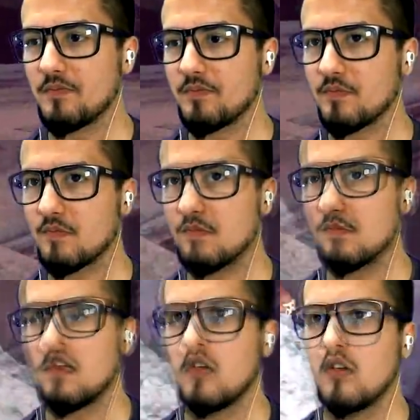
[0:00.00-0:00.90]

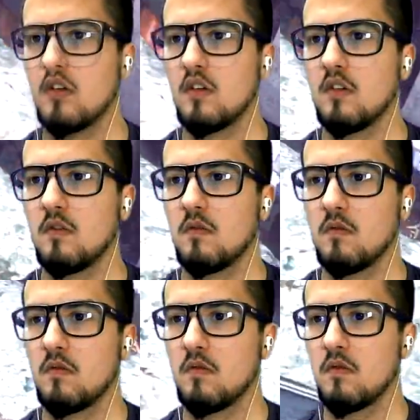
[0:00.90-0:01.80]

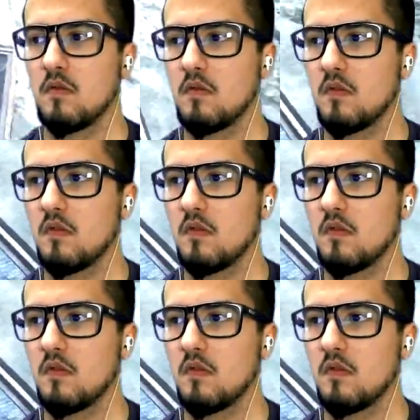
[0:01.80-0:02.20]
No one is speaking in this clip.